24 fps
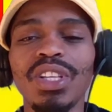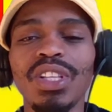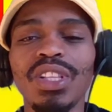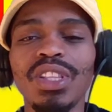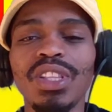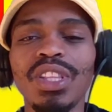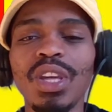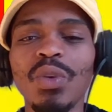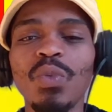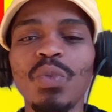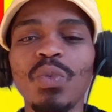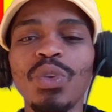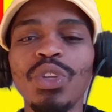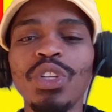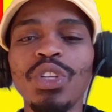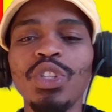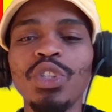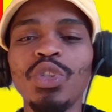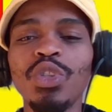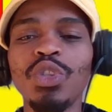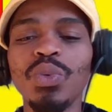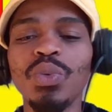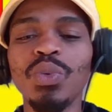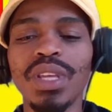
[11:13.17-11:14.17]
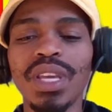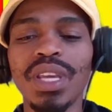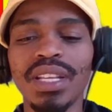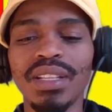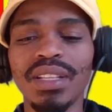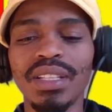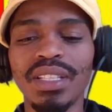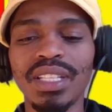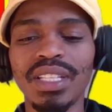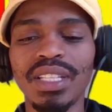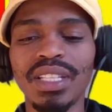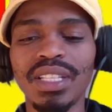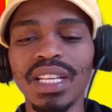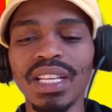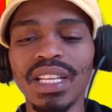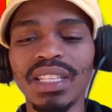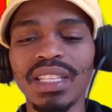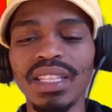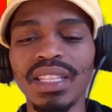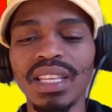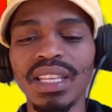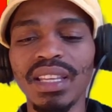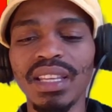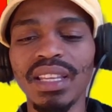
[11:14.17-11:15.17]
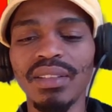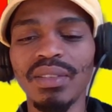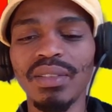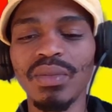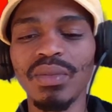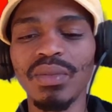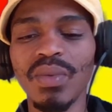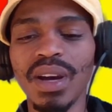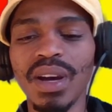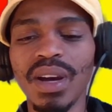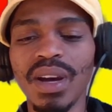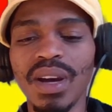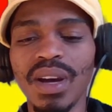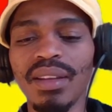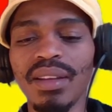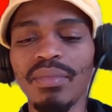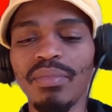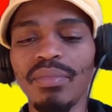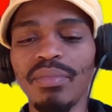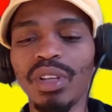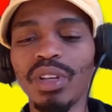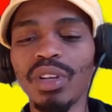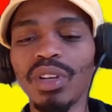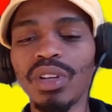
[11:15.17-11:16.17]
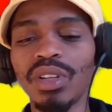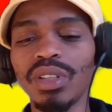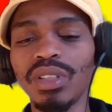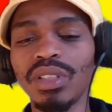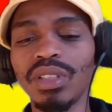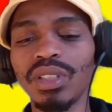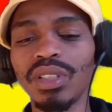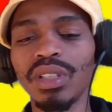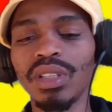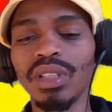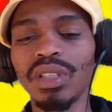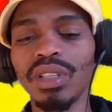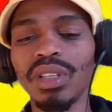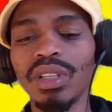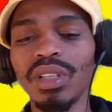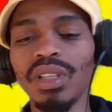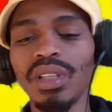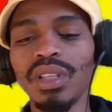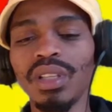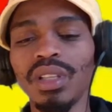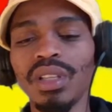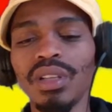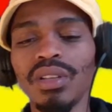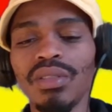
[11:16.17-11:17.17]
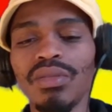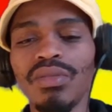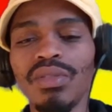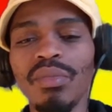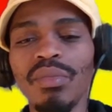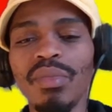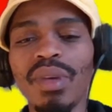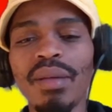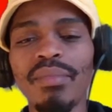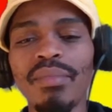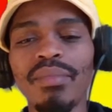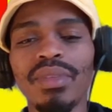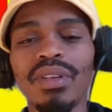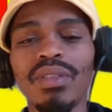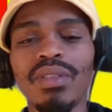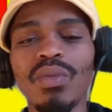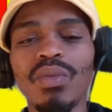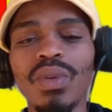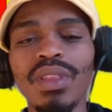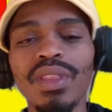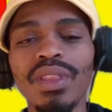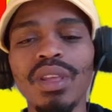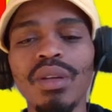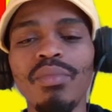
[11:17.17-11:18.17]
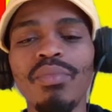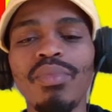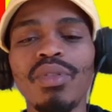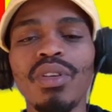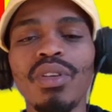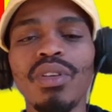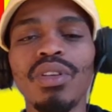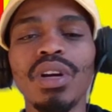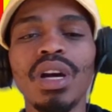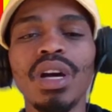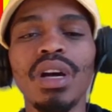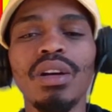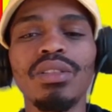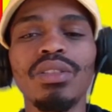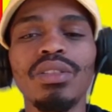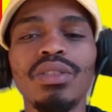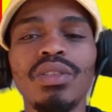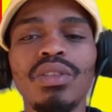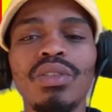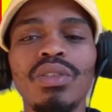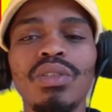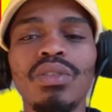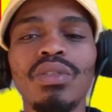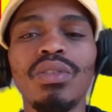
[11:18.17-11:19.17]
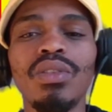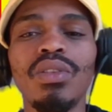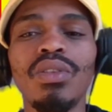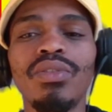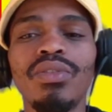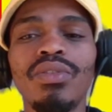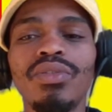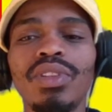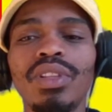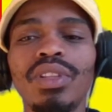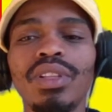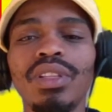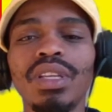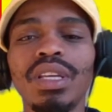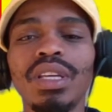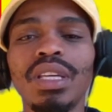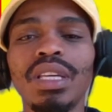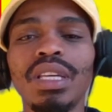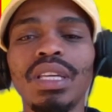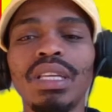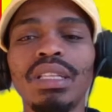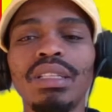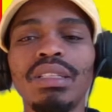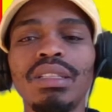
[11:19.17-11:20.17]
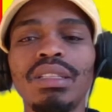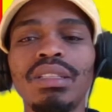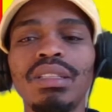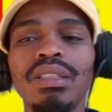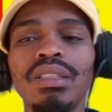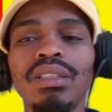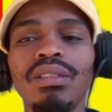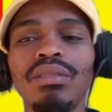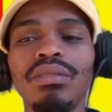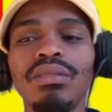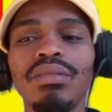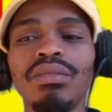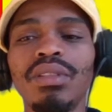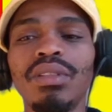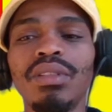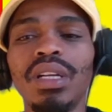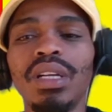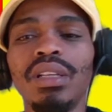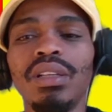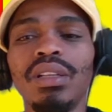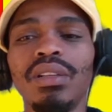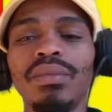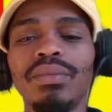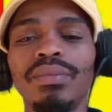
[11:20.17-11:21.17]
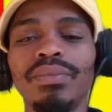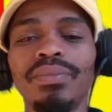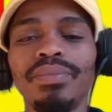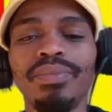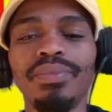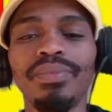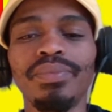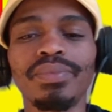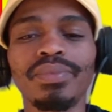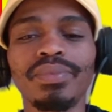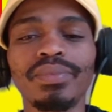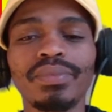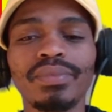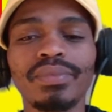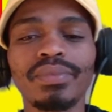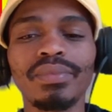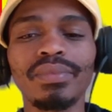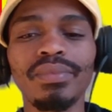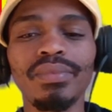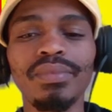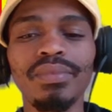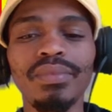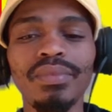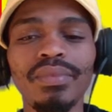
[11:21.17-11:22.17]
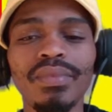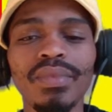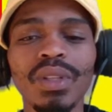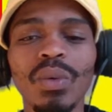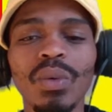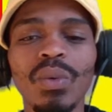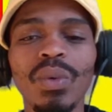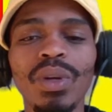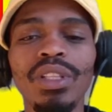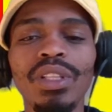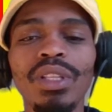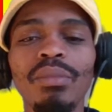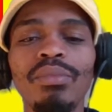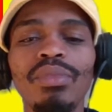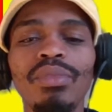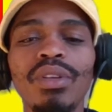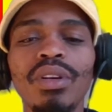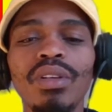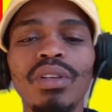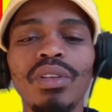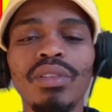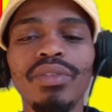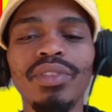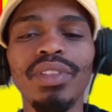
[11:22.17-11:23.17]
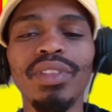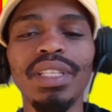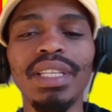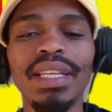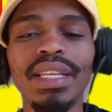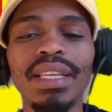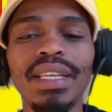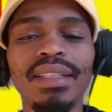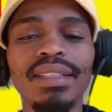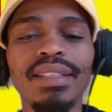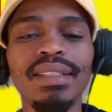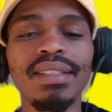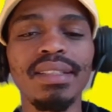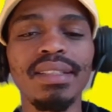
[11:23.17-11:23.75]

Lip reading: they wouldn't do that, such a thing. Why? Because remember, when they broke out of the ANC, right? When they broke off the